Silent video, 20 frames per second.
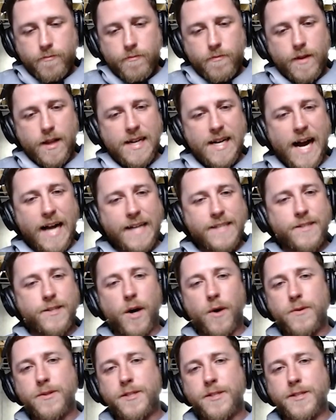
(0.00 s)
I
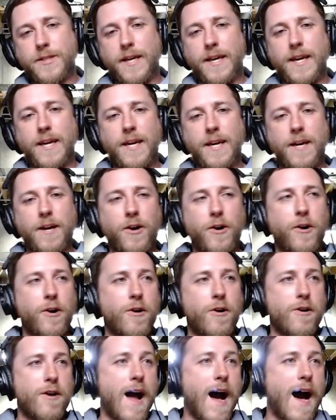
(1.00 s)
don't see
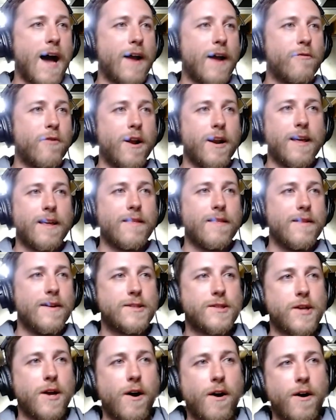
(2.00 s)
her not running this
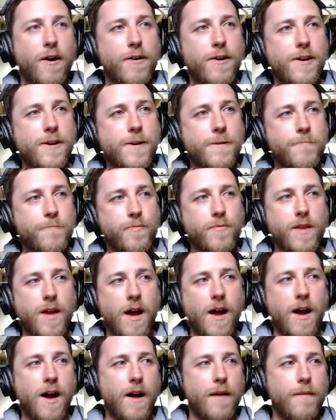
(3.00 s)
card,
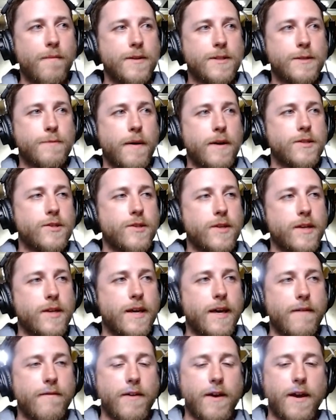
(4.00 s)
especially
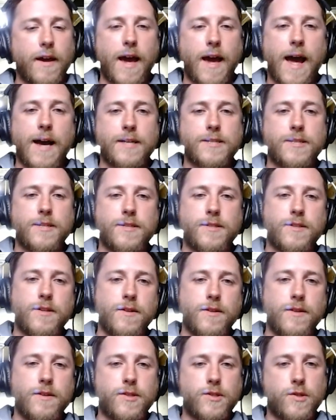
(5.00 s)
giving access to
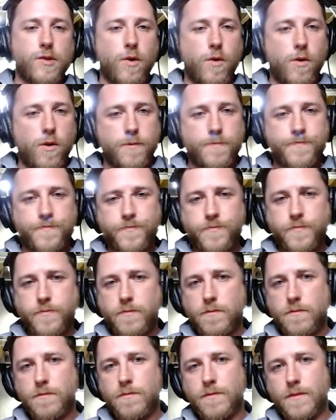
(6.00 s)
the Sol.
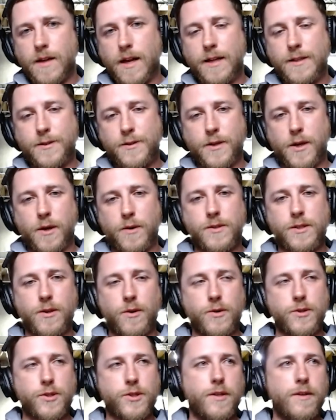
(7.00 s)
And so Soul
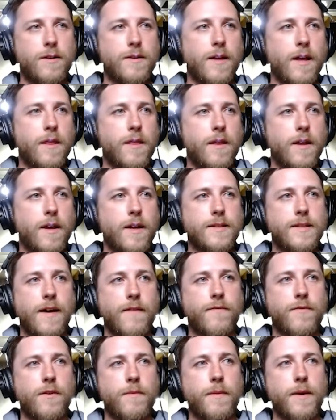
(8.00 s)
Shield, I think,
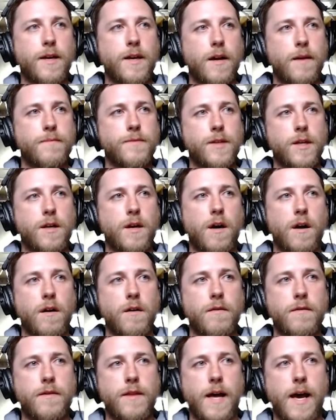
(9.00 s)
definitely becomes a
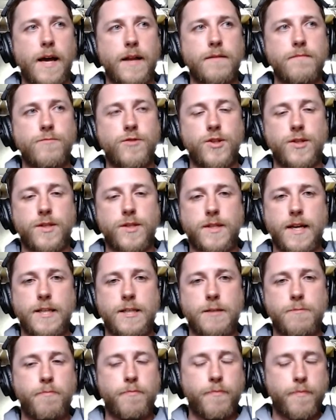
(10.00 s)
card that just gets
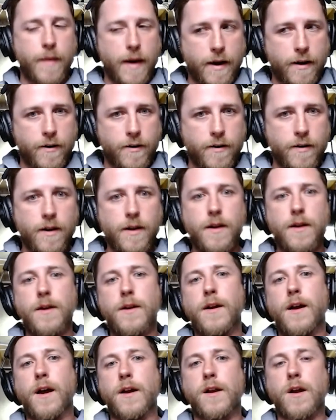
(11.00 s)
better,
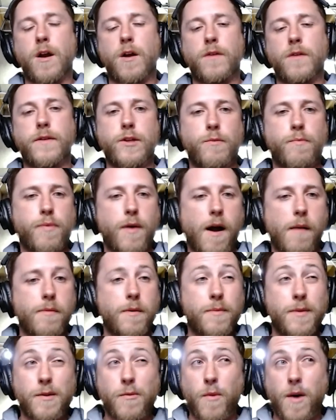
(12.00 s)
a card that you
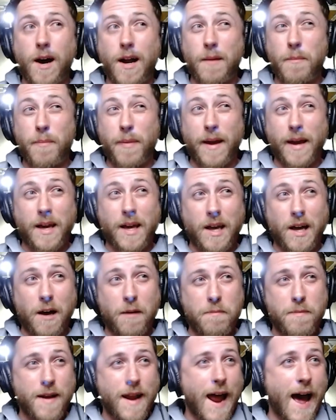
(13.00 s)
probably want to pick
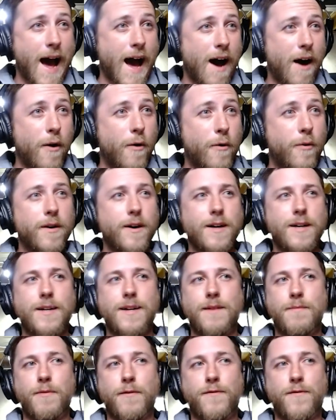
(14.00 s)
up now
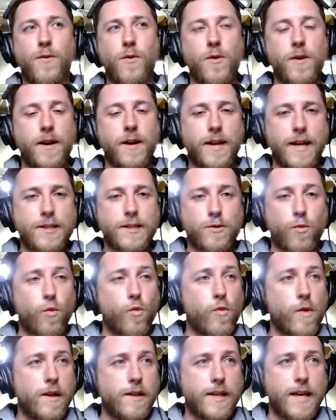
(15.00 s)
before it gets
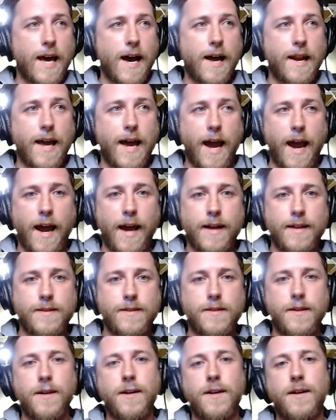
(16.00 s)
really out of hand.
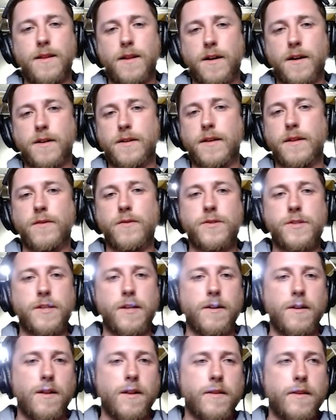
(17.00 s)
Luckily, there's
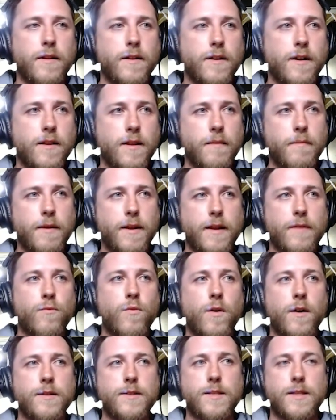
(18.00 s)
still unlimited
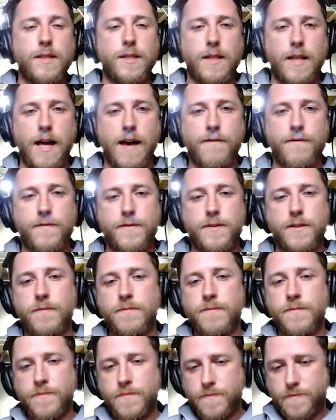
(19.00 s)
ones left,
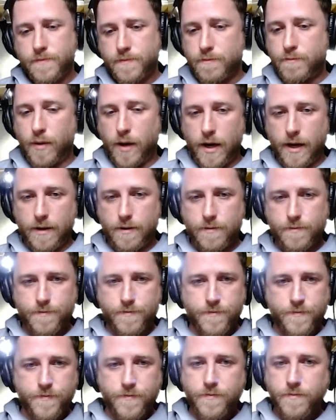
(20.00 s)
but
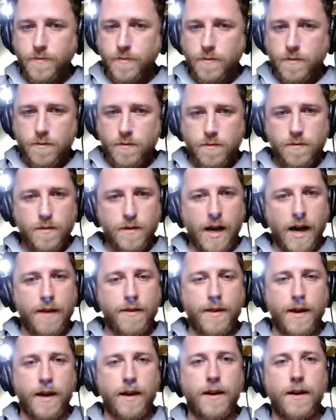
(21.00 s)
I
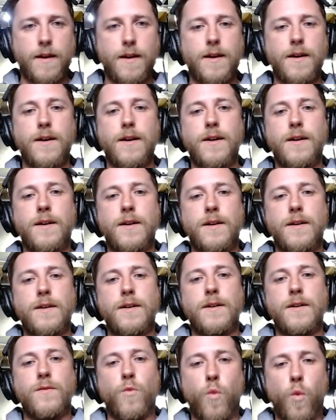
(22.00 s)
think
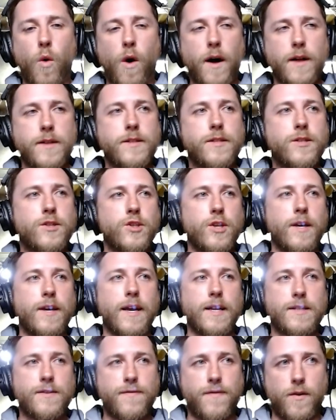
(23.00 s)
once she
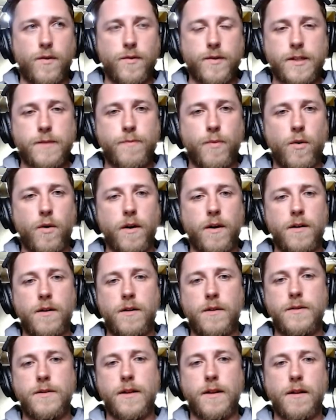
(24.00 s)
gets fully
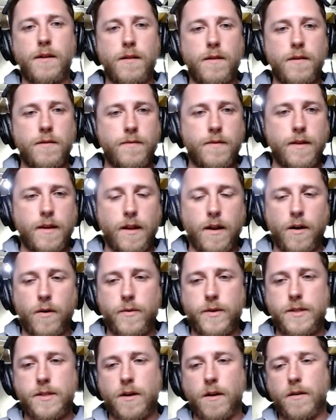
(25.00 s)
spoiled and, we
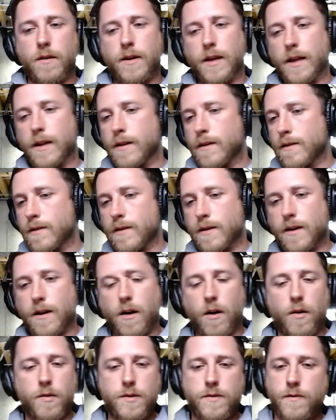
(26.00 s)
start getting the
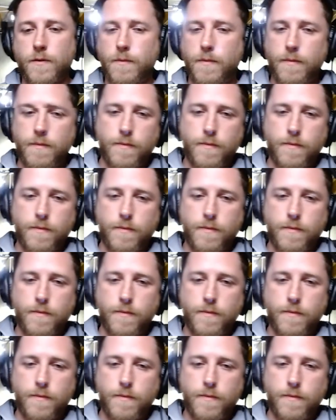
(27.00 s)
cards from